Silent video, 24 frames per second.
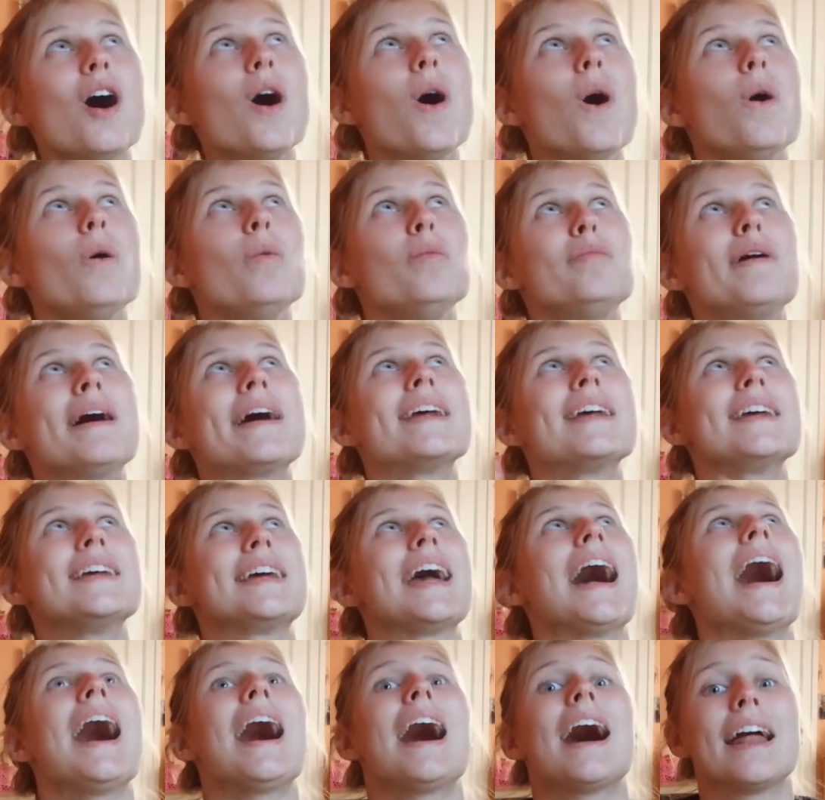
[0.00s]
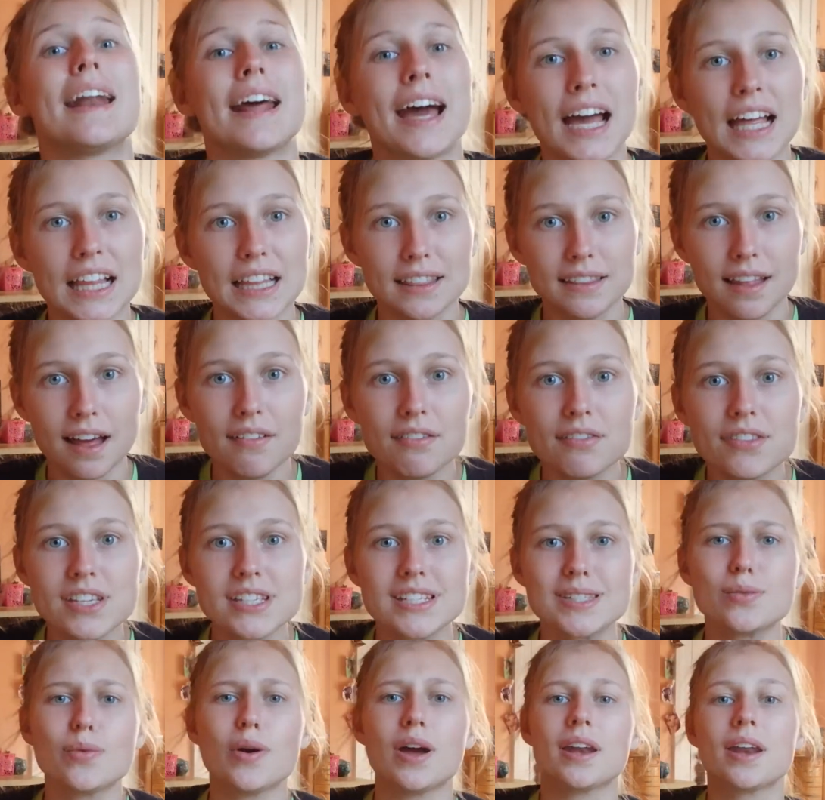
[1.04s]
Oh my God, I love
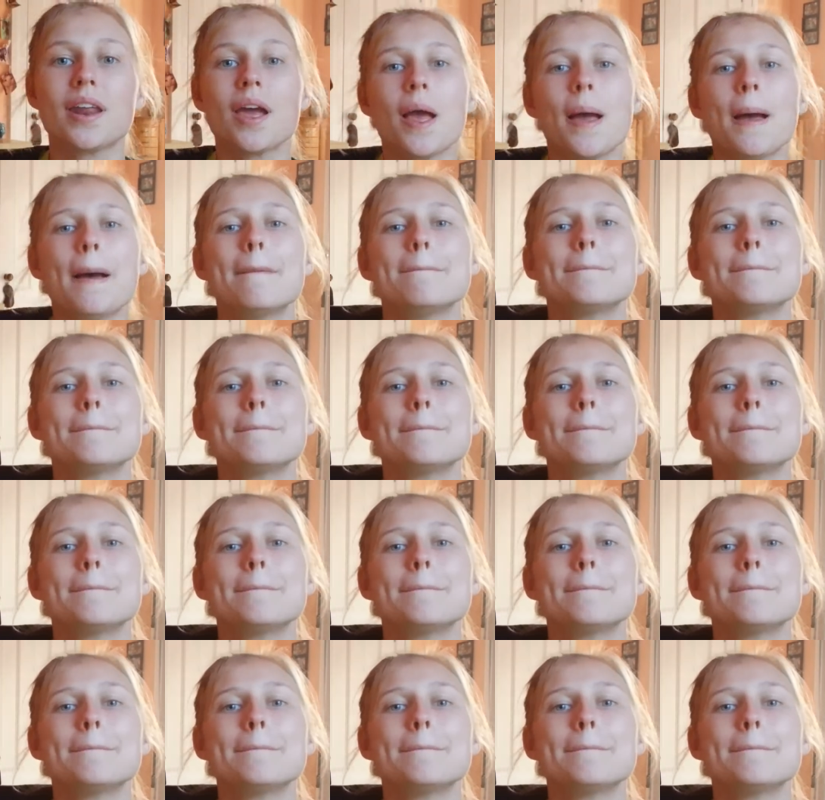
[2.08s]
this one